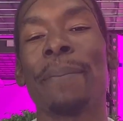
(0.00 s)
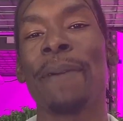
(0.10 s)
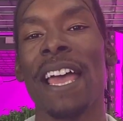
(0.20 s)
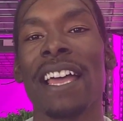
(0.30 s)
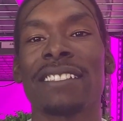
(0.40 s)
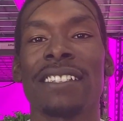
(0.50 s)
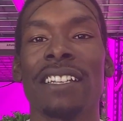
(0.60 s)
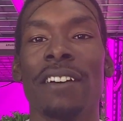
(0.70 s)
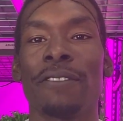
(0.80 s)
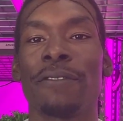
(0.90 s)
My passion
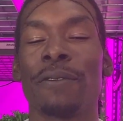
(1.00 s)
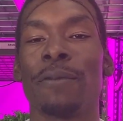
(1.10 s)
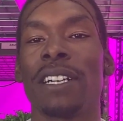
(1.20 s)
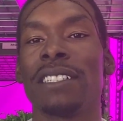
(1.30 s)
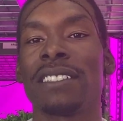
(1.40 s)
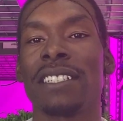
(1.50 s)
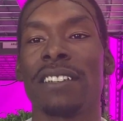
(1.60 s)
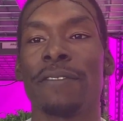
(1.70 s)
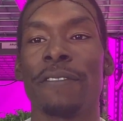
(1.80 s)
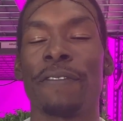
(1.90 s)
level from 1 to
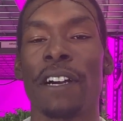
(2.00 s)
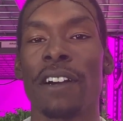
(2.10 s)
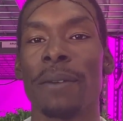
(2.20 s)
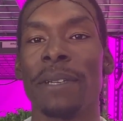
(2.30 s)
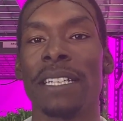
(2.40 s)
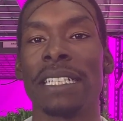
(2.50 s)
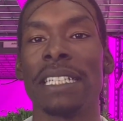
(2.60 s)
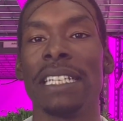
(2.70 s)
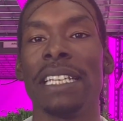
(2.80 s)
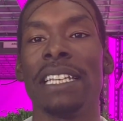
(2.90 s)
10 for farming
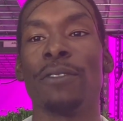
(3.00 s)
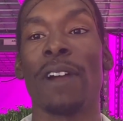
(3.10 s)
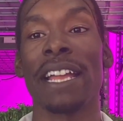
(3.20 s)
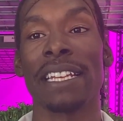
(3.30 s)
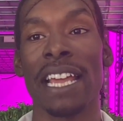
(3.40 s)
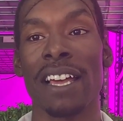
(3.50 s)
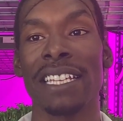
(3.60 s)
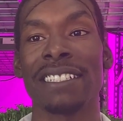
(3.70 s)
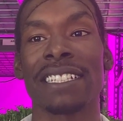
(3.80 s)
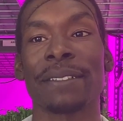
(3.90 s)
right now
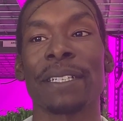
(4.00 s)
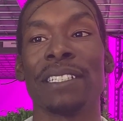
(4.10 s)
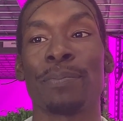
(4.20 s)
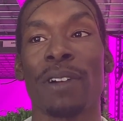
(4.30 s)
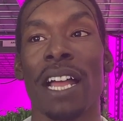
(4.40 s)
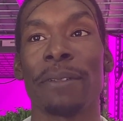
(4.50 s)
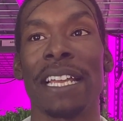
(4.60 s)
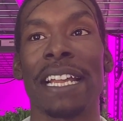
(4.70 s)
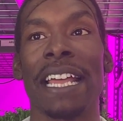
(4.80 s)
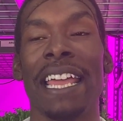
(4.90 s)
is probably
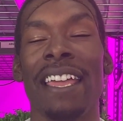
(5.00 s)
at an